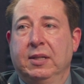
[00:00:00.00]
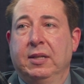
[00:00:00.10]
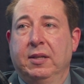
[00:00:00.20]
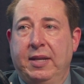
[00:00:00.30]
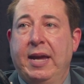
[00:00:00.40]

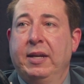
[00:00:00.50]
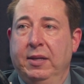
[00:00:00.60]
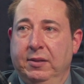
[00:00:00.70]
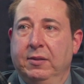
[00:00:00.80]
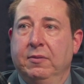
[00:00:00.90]
said that
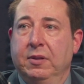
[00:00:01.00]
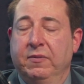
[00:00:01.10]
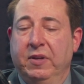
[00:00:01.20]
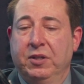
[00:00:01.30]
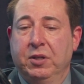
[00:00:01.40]
is
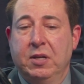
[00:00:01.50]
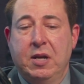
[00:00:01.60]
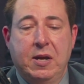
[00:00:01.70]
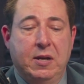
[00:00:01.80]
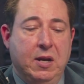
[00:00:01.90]
sufficient
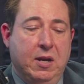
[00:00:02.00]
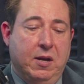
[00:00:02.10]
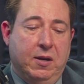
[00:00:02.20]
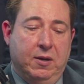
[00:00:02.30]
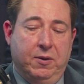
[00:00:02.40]
and
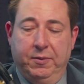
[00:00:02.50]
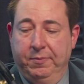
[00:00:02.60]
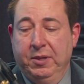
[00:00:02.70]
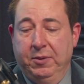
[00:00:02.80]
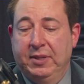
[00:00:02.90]
or
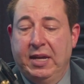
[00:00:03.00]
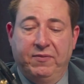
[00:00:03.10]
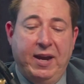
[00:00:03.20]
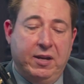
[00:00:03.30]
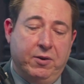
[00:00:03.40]

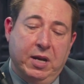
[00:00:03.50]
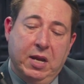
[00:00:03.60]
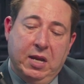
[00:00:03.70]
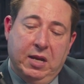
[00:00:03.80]
satisfactory.